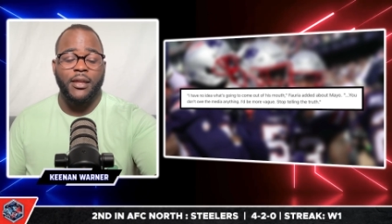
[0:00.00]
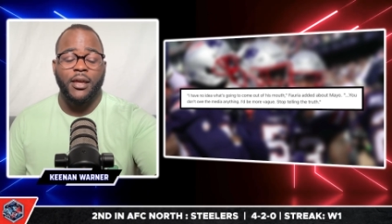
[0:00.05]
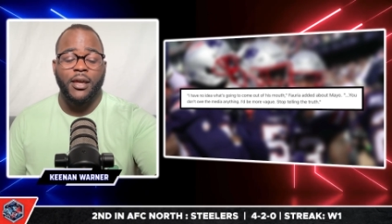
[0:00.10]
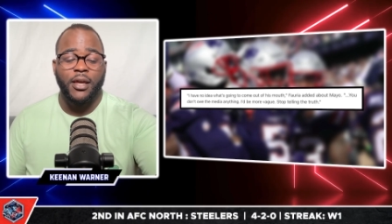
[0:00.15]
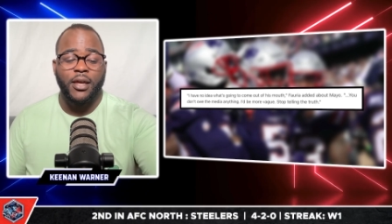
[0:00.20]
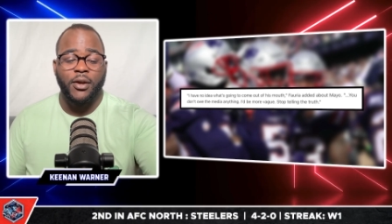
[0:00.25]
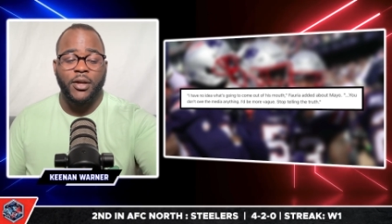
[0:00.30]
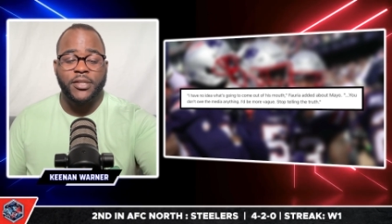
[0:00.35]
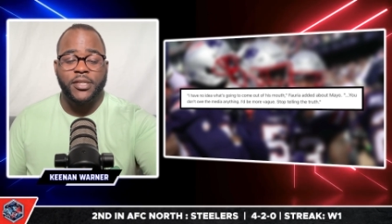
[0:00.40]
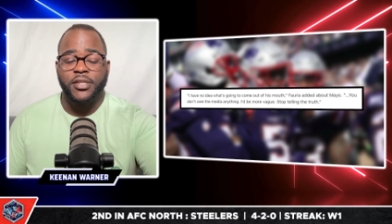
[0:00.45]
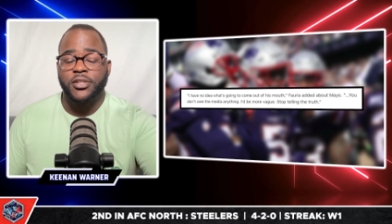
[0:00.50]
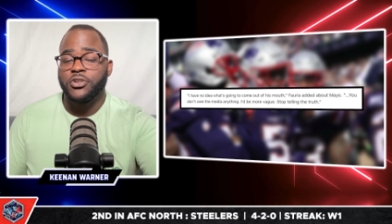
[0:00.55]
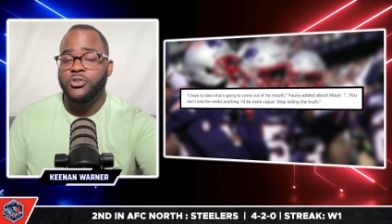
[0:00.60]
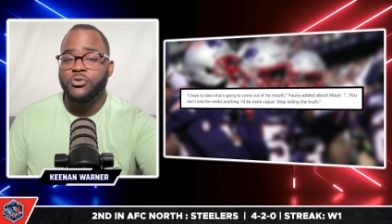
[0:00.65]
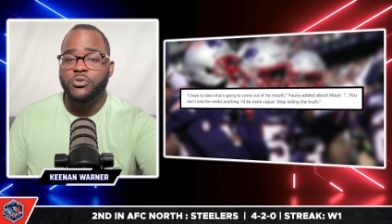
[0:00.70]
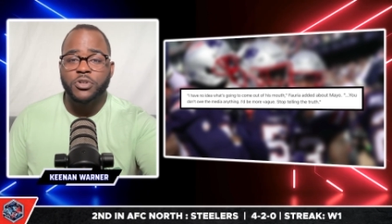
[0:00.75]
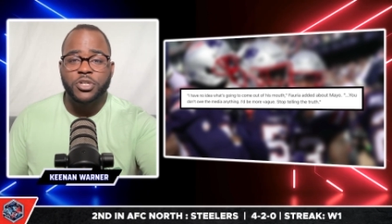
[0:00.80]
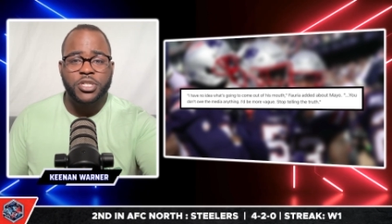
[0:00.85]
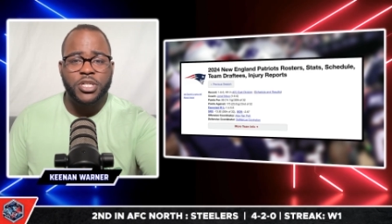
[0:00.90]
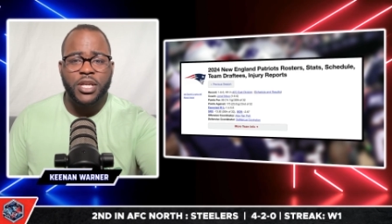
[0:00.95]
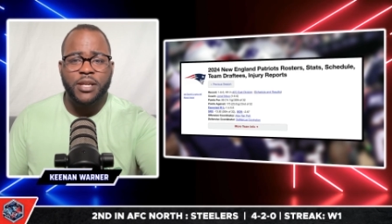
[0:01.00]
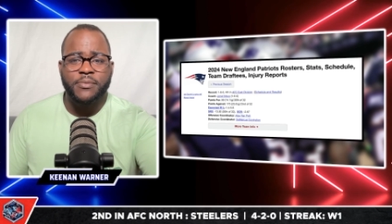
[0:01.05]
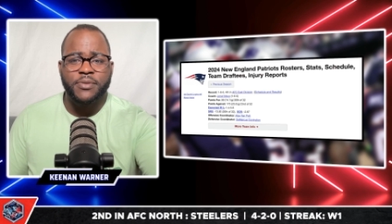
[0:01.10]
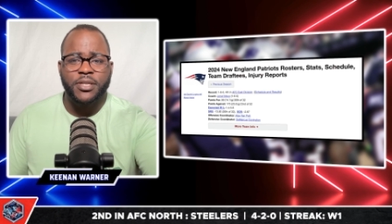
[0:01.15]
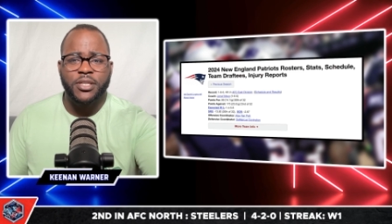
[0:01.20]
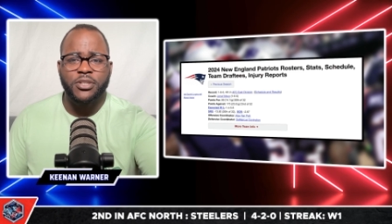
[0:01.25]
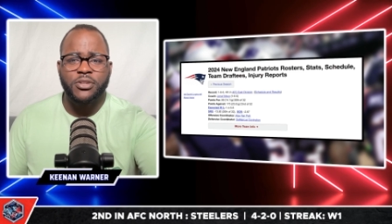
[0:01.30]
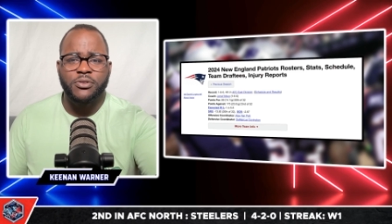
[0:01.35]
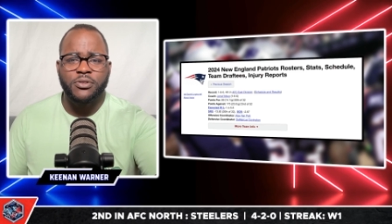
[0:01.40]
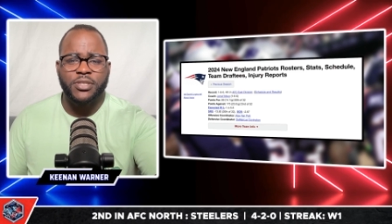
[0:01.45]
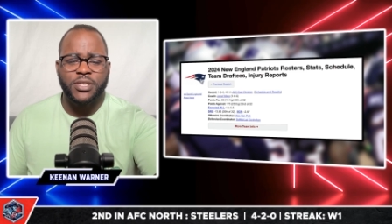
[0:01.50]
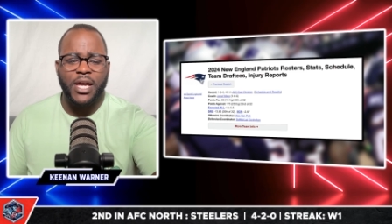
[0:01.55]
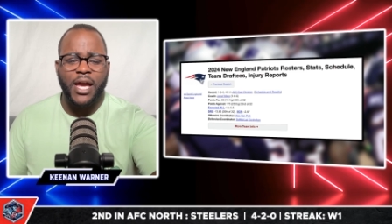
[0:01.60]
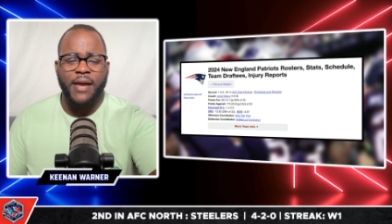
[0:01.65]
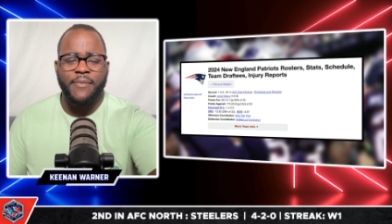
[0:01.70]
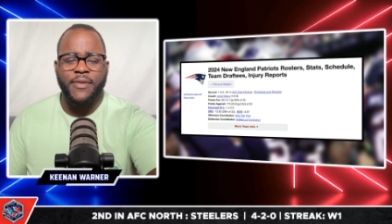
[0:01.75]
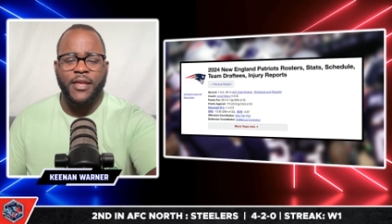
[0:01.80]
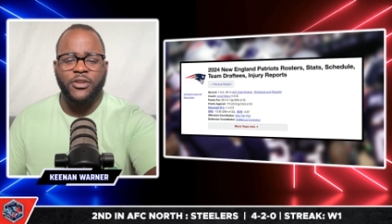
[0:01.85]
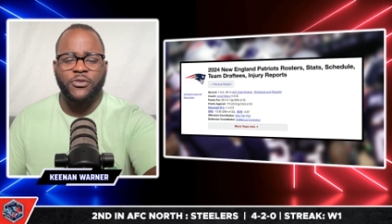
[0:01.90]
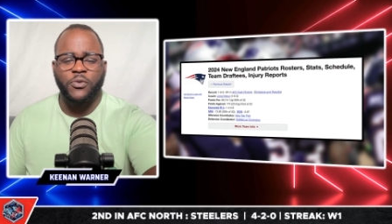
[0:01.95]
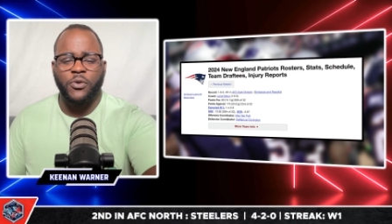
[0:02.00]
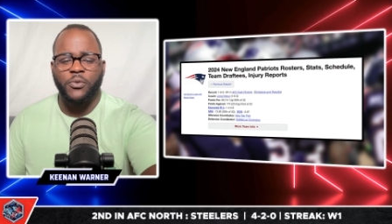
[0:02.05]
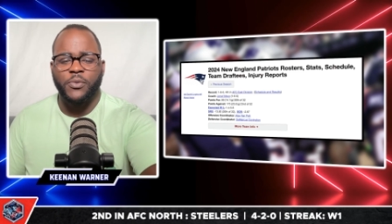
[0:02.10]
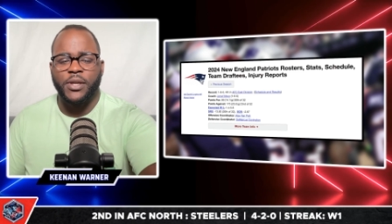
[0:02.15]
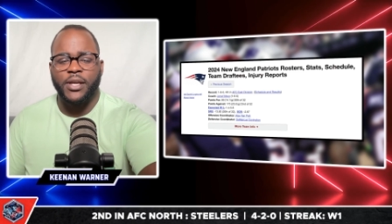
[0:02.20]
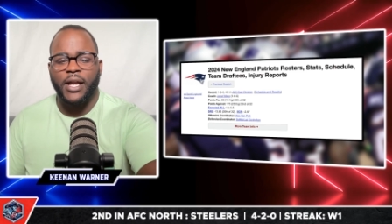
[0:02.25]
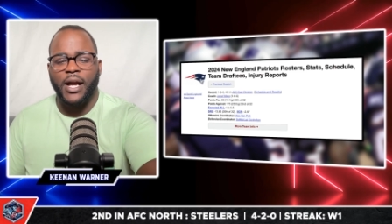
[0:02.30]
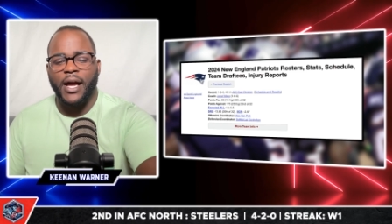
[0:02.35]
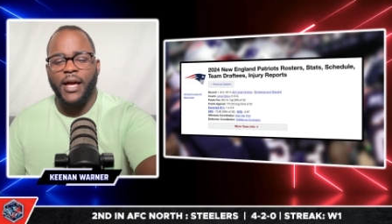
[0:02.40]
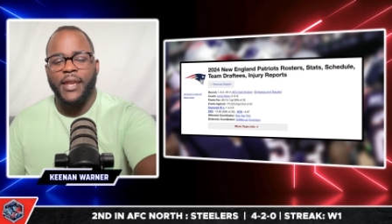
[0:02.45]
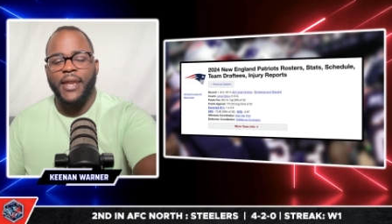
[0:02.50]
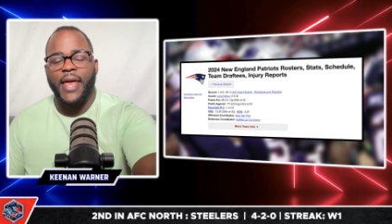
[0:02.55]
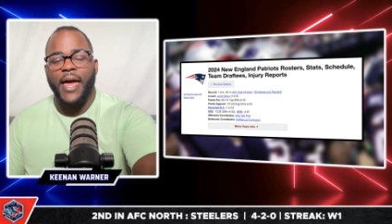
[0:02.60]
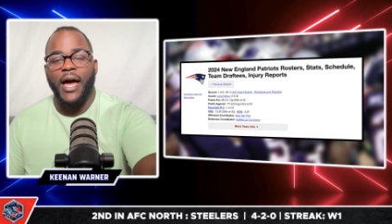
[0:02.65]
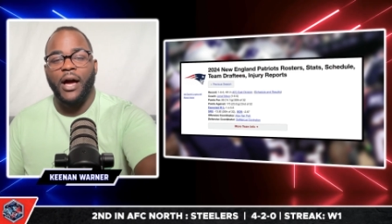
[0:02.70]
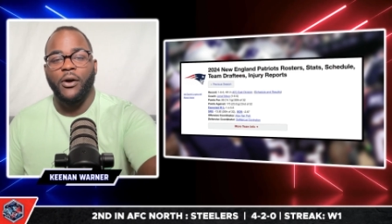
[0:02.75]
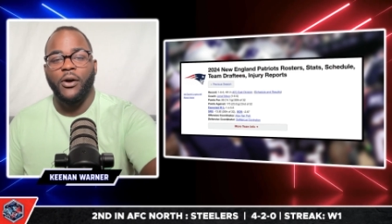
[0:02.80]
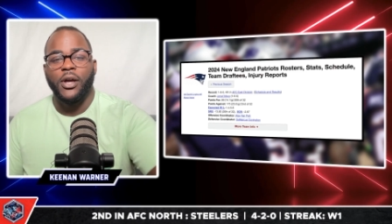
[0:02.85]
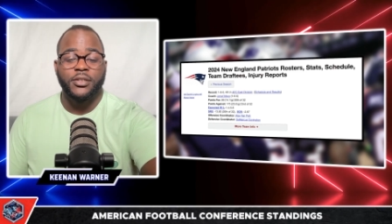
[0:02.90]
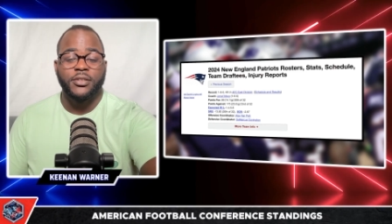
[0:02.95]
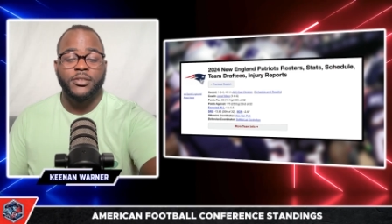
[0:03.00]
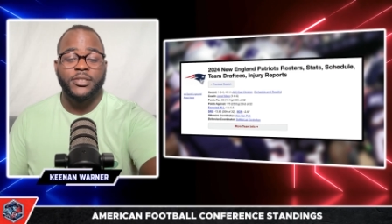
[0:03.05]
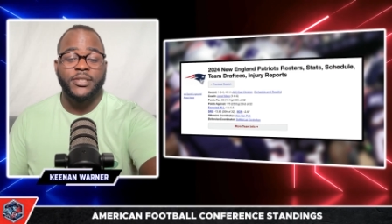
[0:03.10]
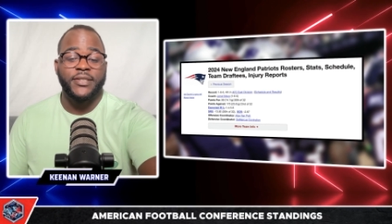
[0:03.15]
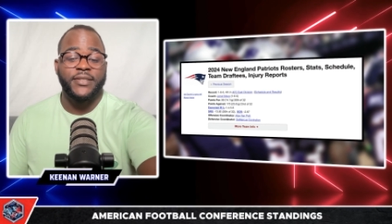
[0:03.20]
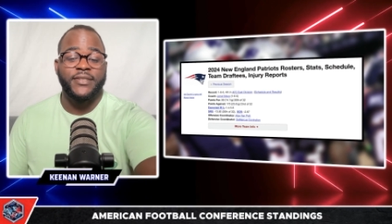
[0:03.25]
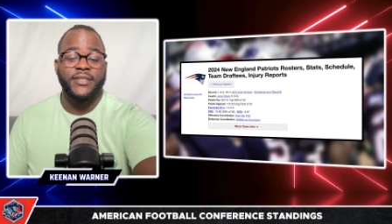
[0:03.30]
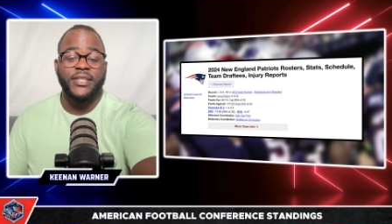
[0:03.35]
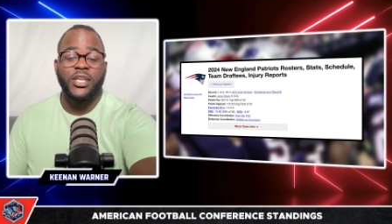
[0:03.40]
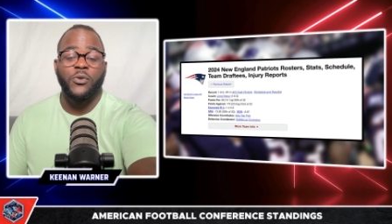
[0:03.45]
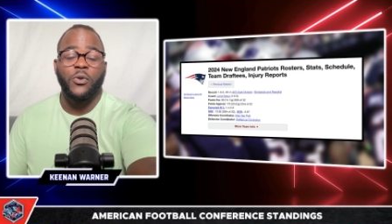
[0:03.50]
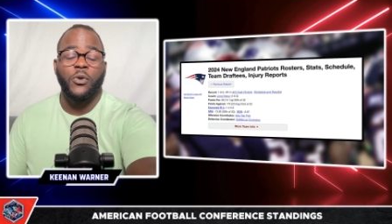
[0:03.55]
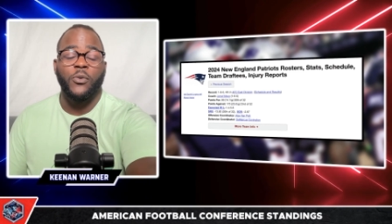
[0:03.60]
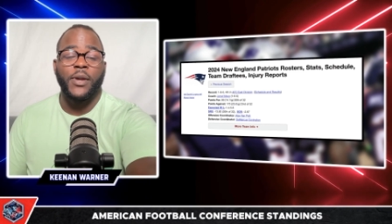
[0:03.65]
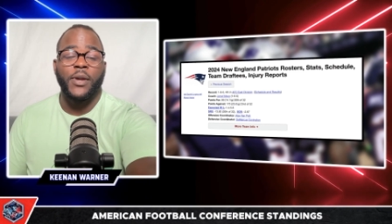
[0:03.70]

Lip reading: it's a new regime, it's a new time. That's what we got now. To see what we